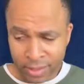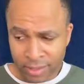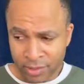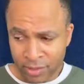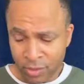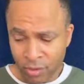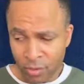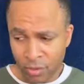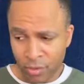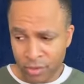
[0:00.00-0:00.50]

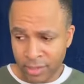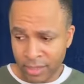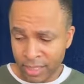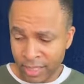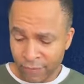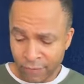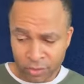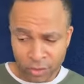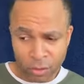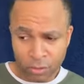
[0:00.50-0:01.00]
And so
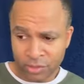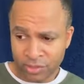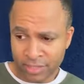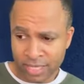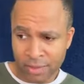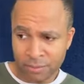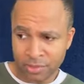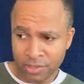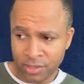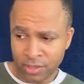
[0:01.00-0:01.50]
even though
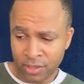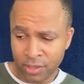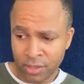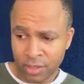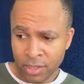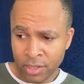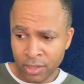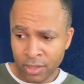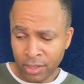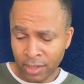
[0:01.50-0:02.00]

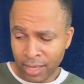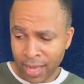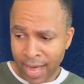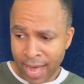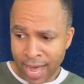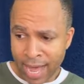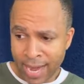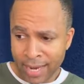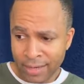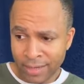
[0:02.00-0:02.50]
Samson
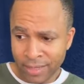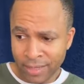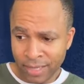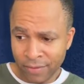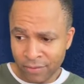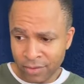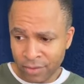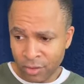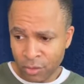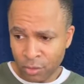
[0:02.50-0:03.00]
lied,
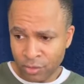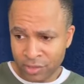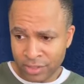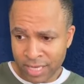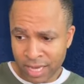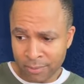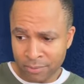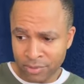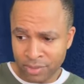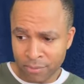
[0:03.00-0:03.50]
even though
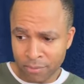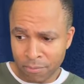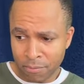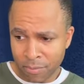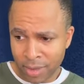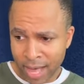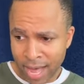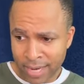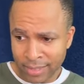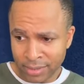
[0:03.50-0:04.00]
Samson
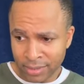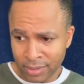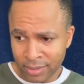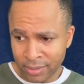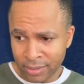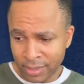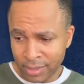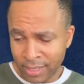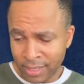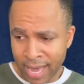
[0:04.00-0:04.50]
mocked
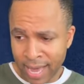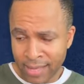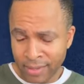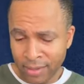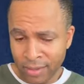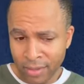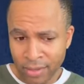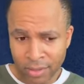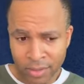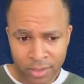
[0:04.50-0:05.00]

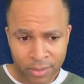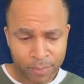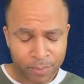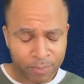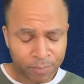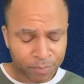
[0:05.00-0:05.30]
Delilah,